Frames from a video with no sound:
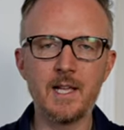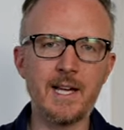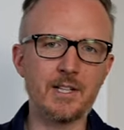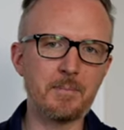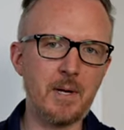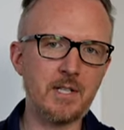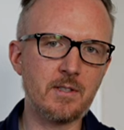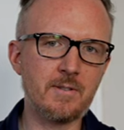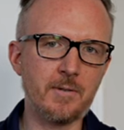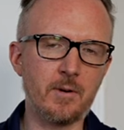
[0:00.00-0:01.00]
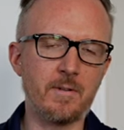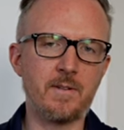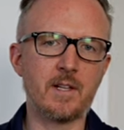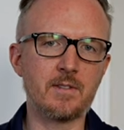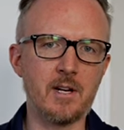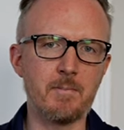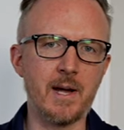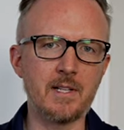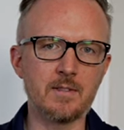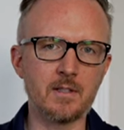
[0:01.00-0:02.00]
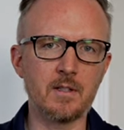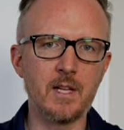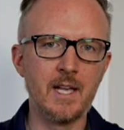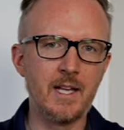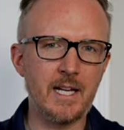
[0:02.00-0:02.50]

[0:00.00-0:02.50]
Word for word: And especially for a fixed gear bicycle,